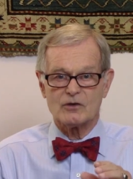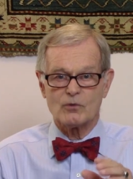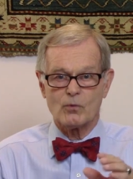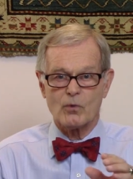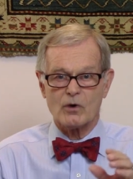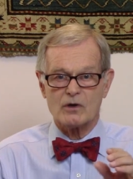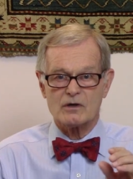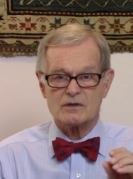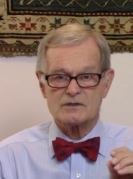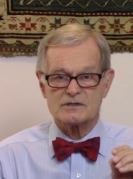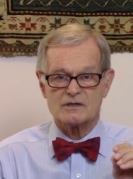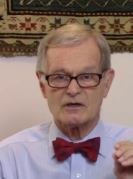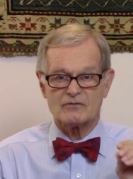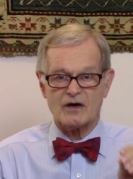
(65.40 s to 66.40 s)
words
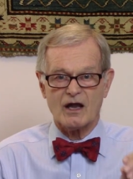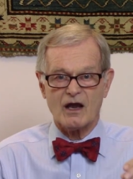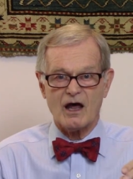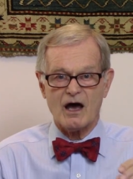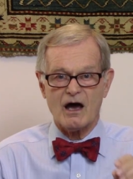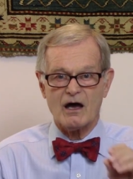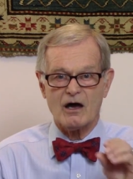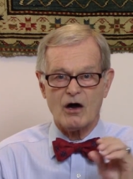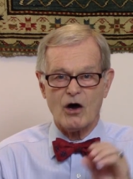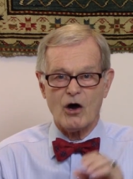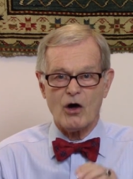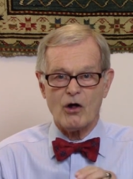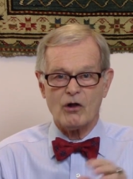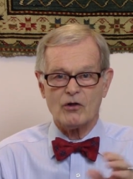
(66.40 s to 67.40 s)
of Allah,
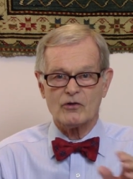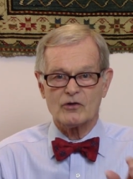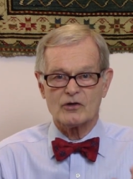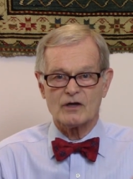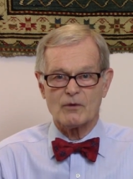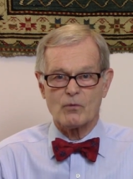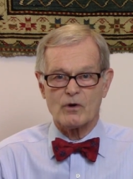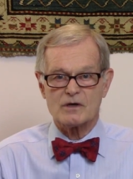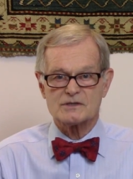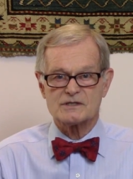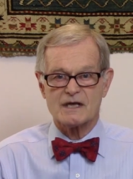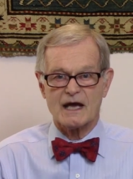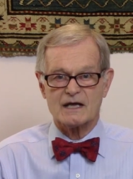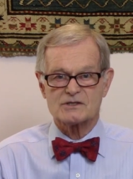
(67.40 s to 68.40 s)
all the words
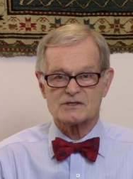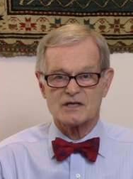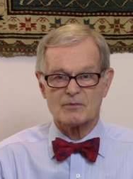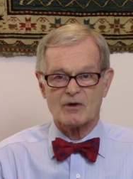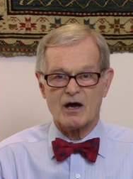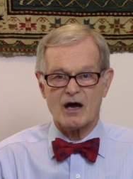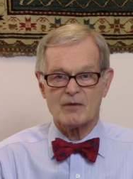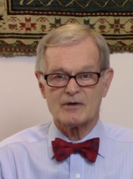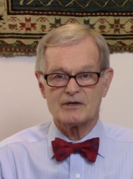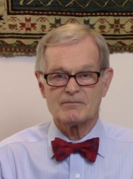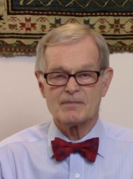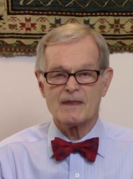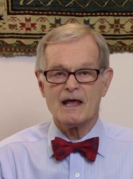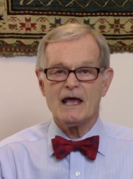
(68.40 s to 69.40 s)
and actions of Muhammad,
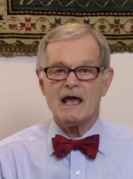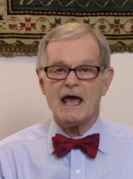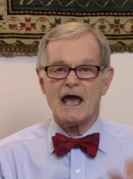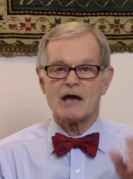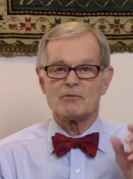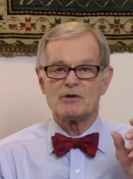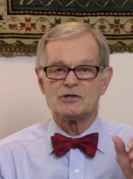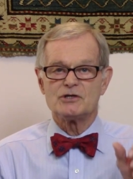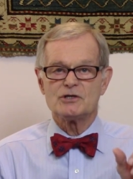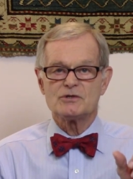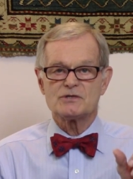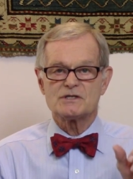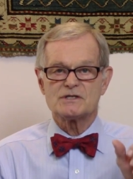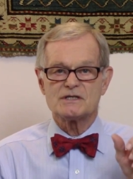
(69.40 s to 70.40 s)
and
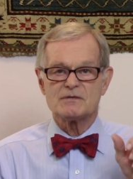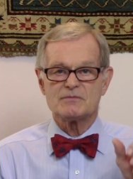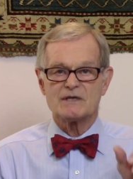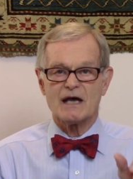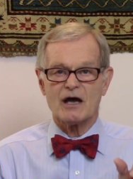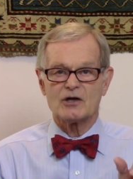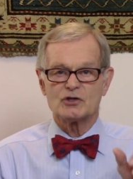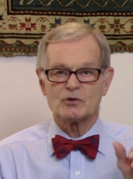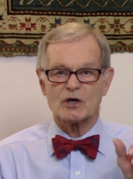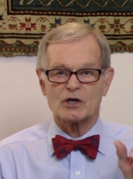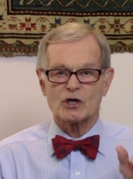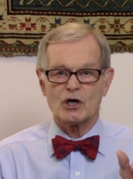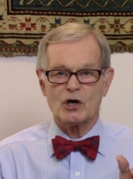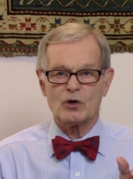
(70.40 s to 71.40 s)
reduces them down to a
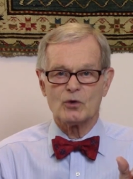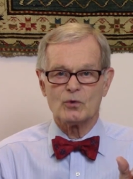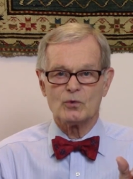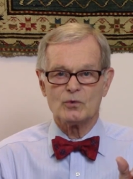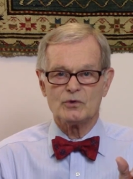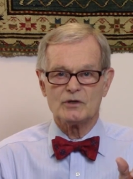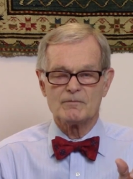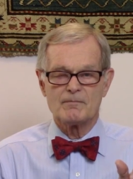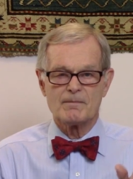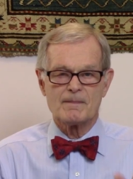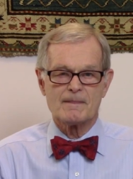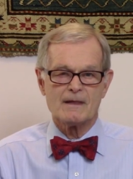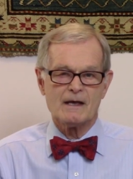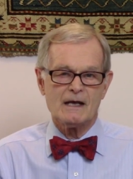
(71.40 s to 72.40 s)
code.
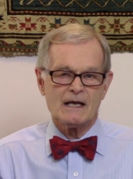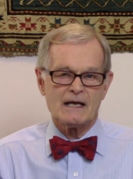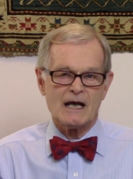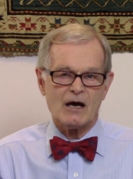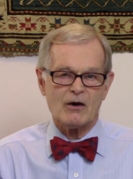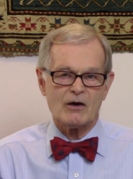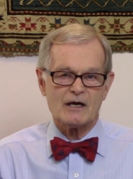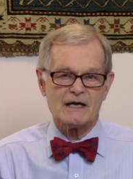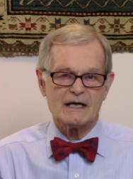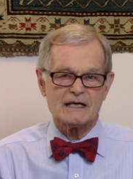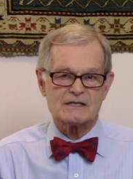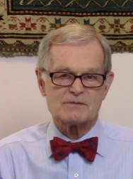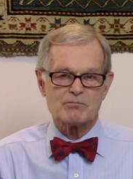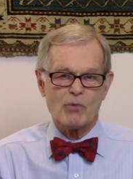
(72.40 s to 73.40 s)
Now,
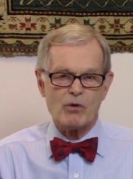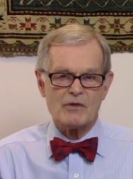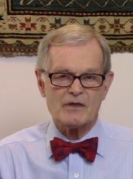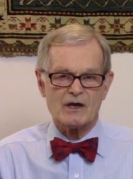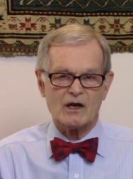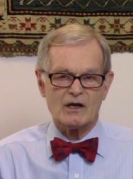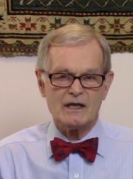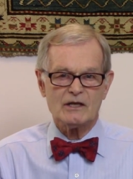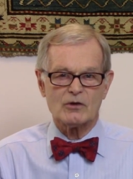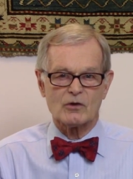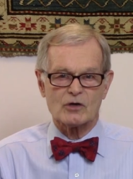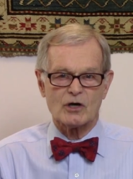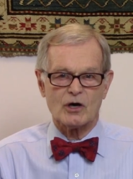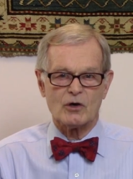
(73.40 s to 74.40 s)
it's more than a legal
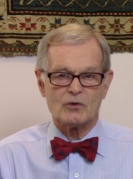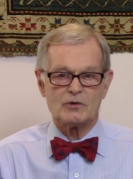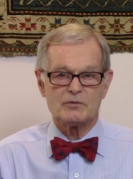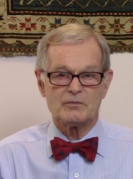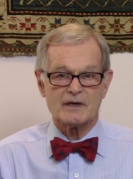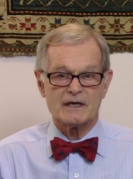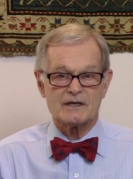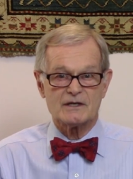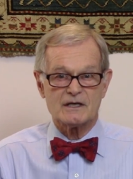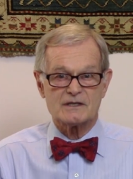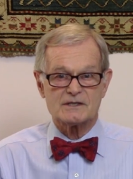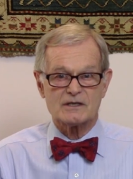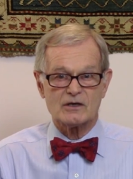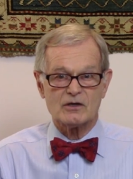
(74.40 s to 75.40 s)
code, but it
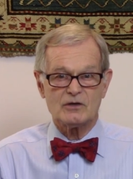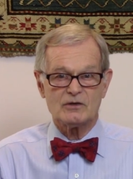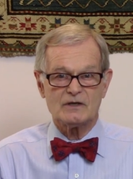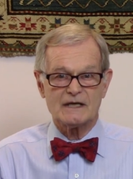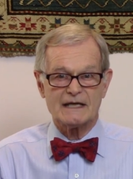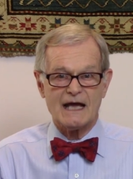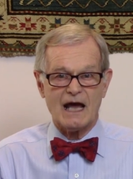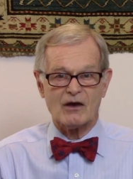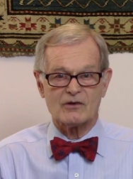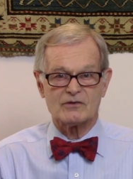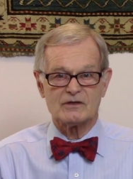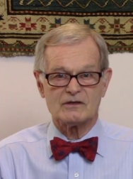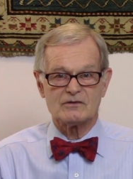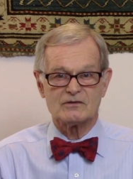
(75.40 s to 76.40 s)
does include
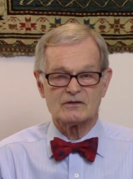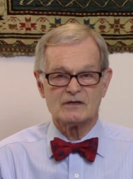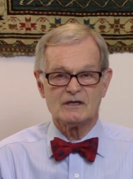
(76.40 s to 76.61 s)
legalities.